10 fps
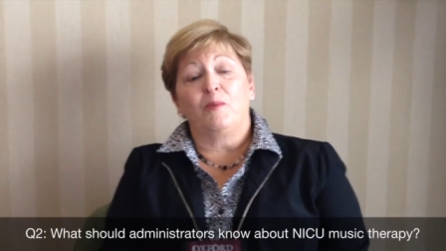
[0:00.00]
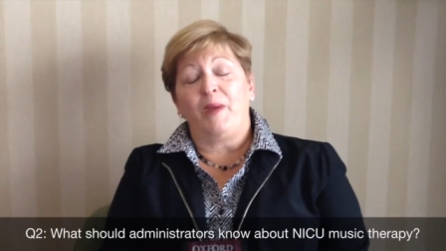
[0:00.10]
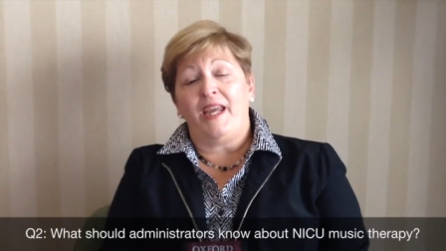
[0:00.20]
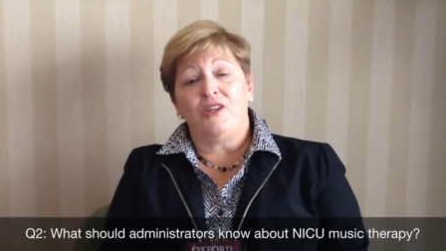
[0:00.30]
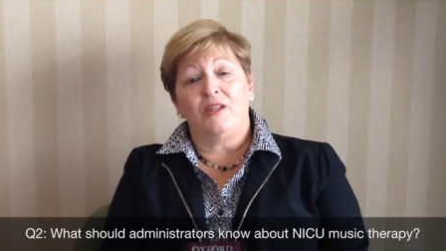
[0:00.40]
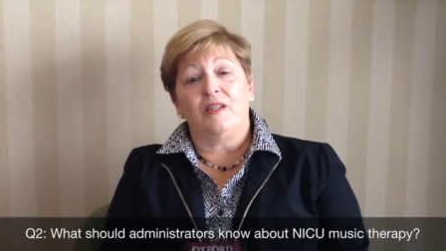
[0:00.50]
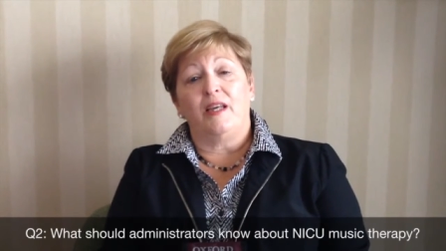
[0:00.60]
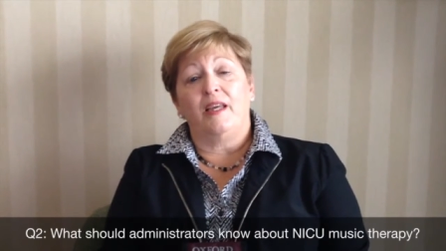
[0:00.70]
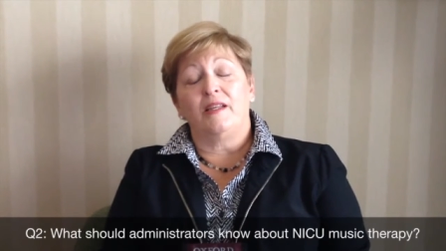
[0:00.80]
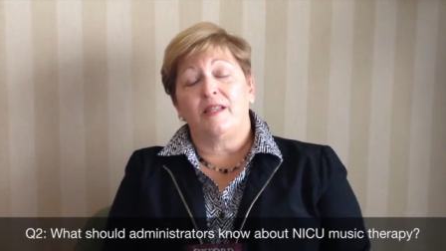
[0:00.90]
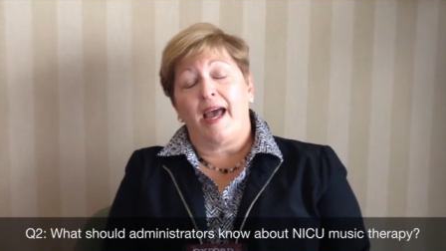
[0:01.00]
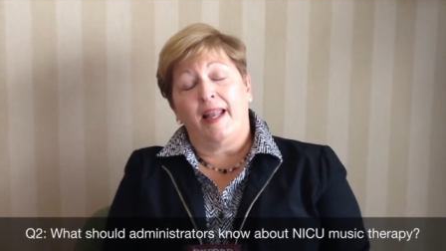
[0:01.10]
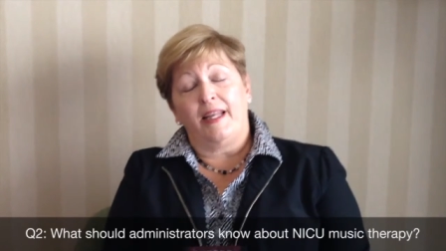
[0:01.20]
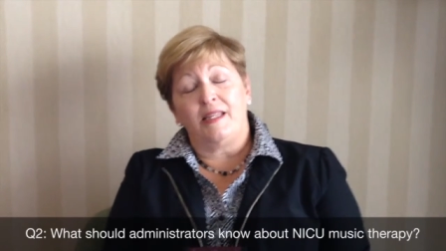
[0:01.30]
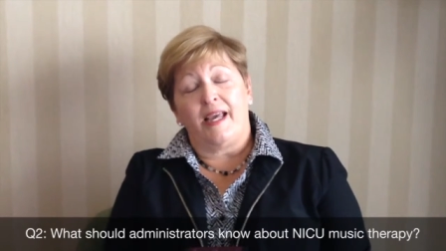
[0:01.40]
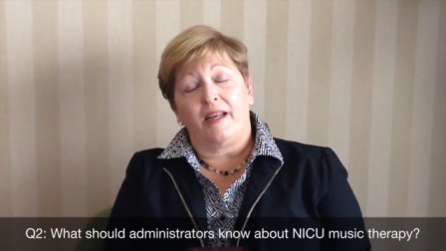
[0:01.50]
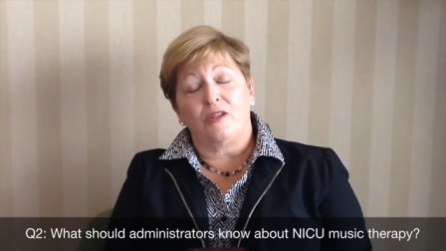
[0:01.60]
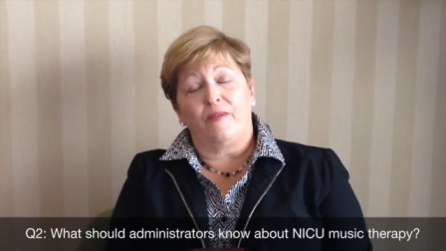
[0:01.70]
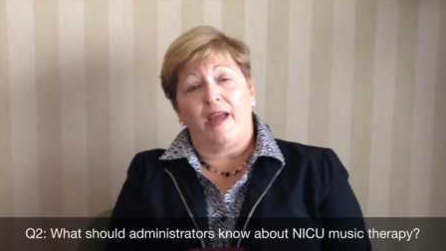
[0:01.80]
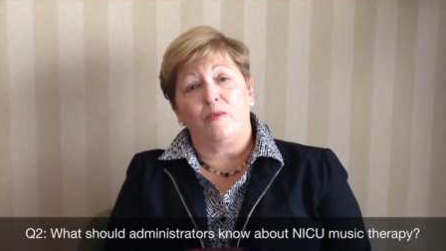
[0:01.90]
The patient is highly
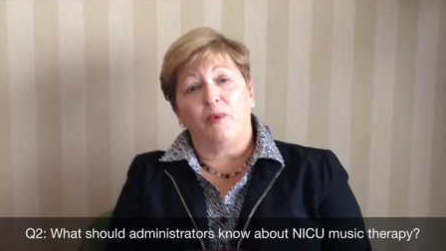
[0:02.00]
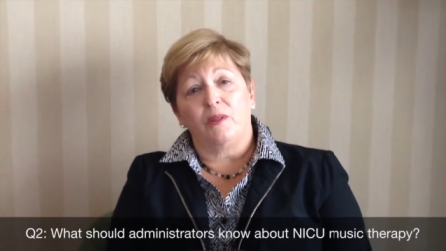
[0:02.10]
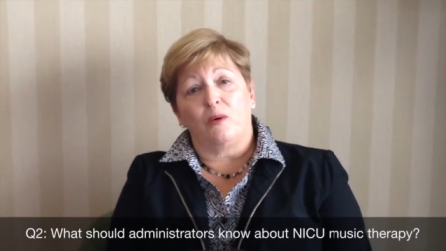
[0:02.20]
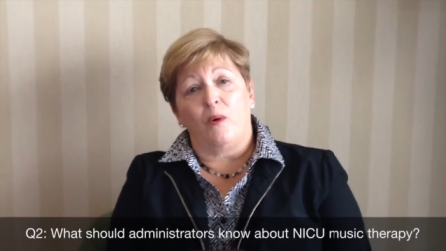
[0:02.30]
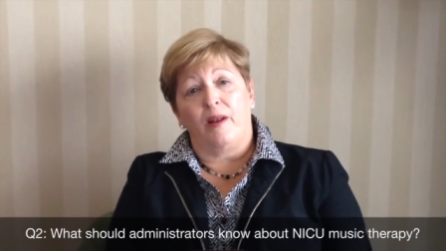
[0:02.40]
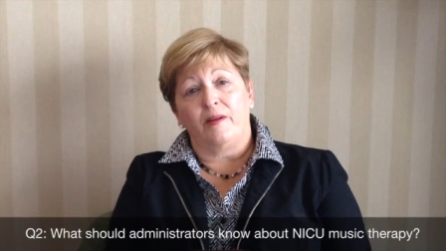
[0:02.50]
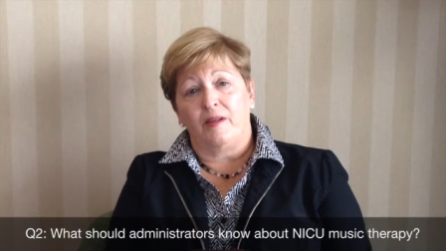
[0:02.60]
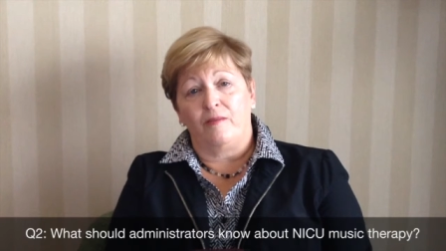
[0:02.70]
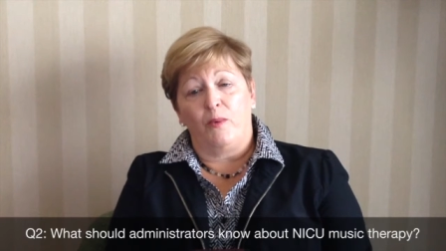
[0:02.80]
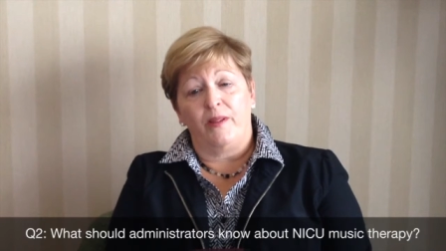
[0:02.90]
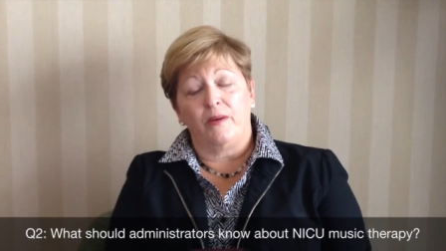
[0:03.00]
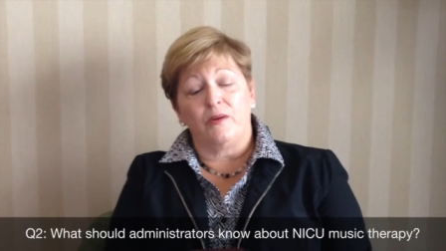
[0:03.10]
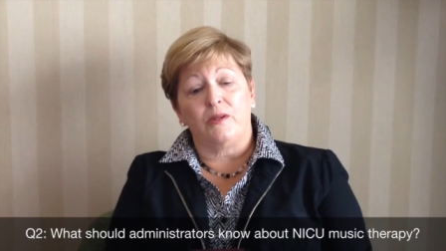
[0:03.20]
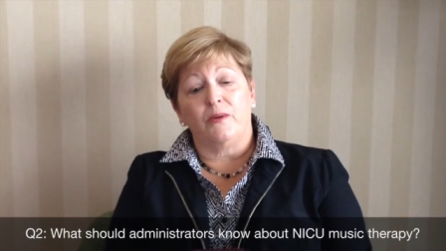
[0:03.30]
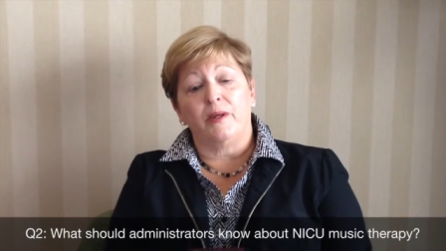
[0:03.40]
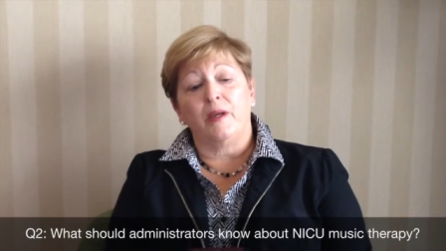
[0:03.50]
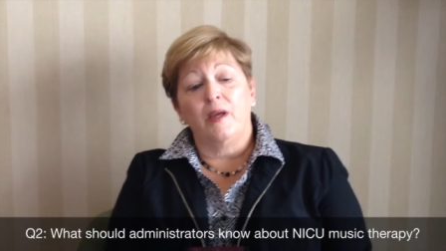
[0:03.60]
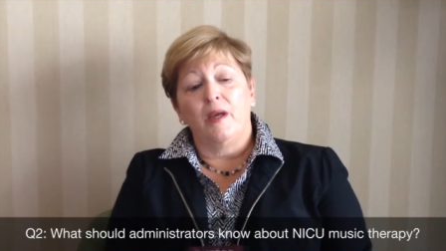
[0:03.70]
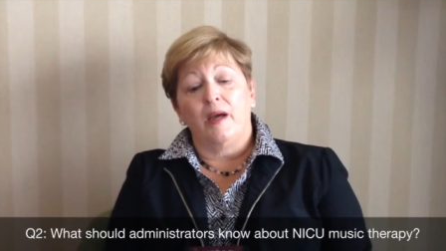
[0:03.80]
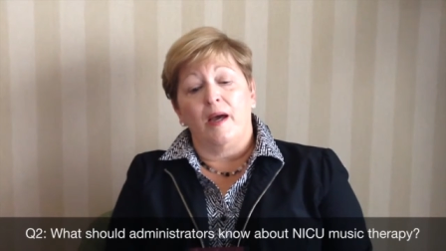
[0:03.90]
satisfied with the quality of what they're doing,
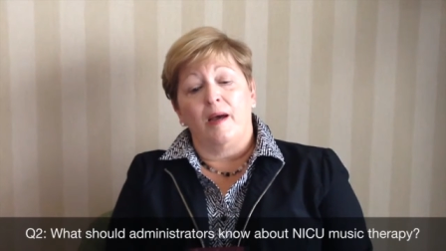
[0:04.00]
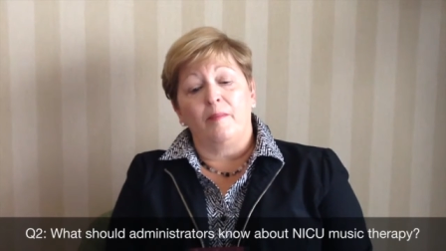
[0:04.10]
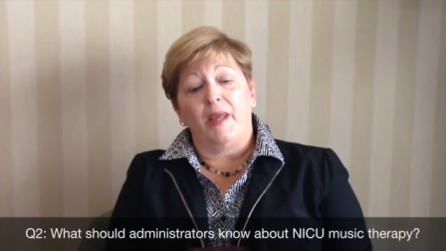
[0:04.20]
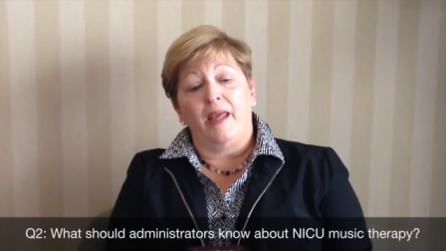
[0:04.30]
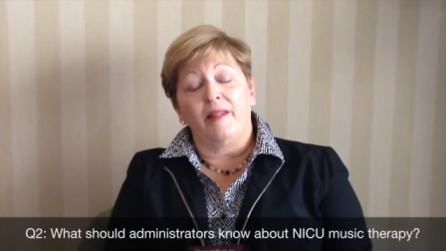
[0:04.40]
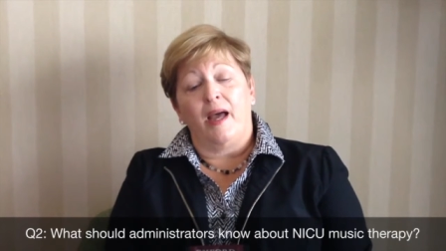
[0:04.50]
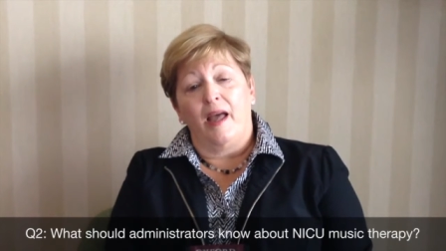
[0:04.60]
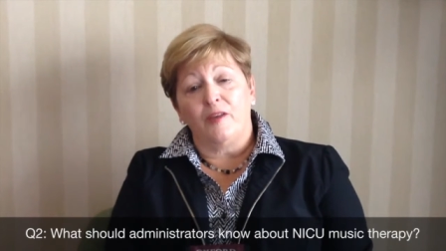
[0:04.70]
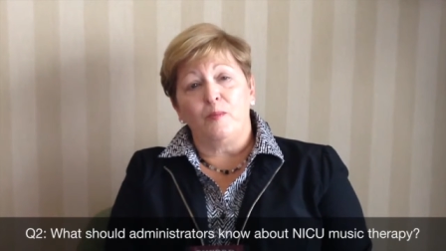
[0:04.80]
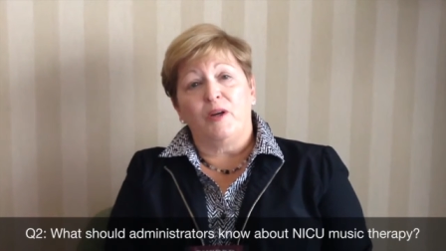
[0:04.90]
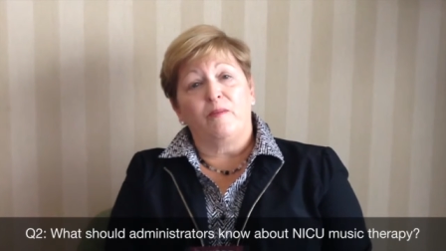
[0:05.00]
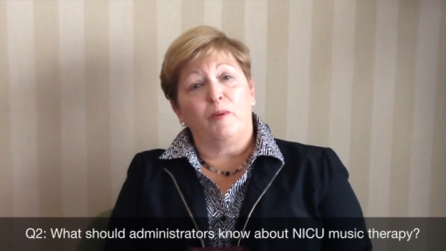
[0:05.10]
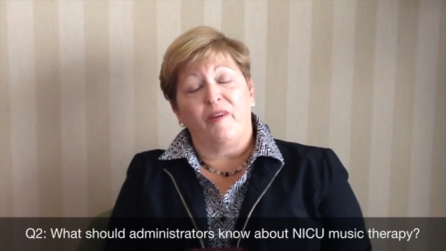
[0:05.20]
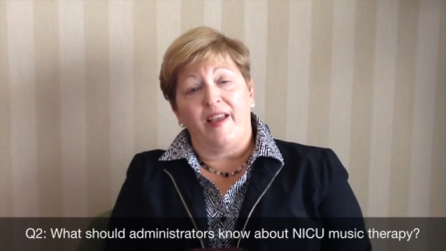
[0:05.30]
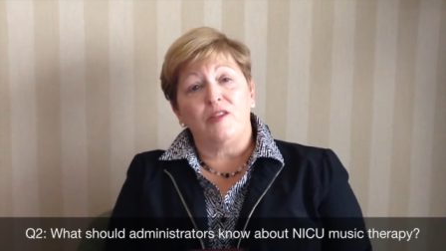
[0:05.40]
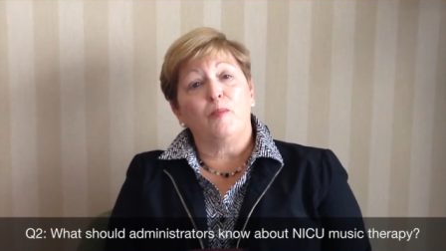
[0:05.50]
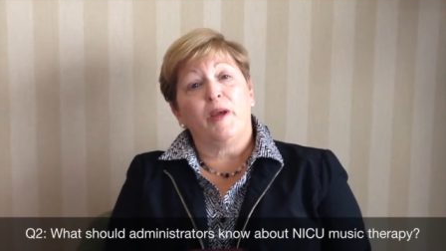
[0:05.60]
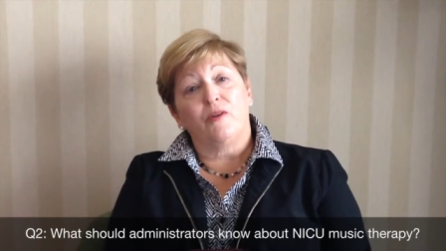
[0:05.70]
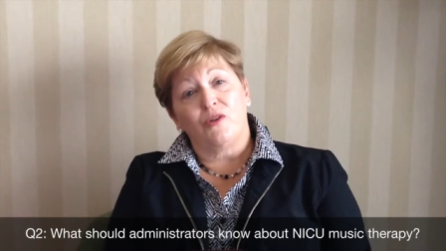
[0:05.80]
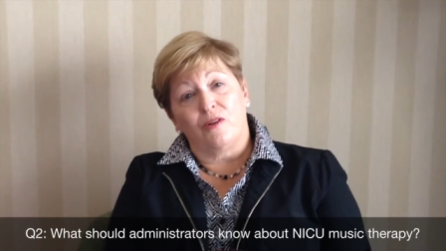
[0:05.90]
um, and the hospital provides a
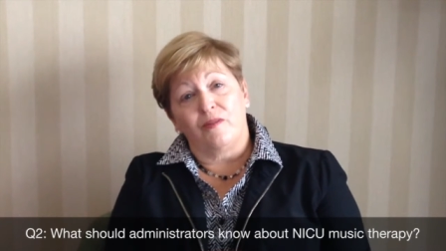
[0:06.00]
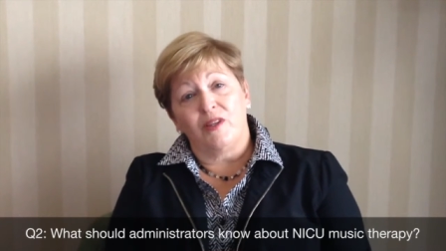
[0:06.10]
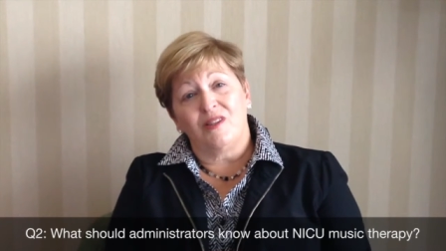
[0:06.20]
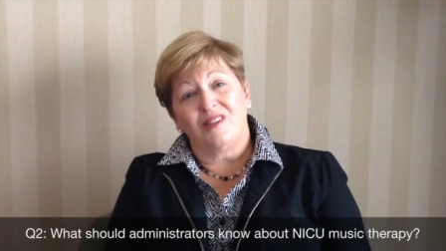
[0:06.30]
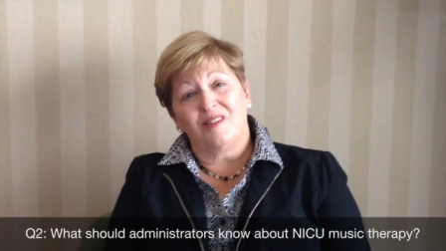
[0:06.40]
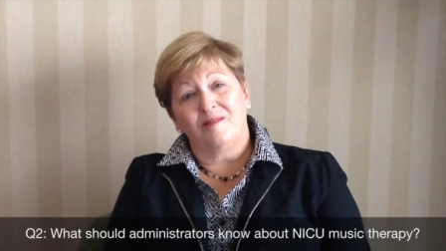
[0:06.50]
better service.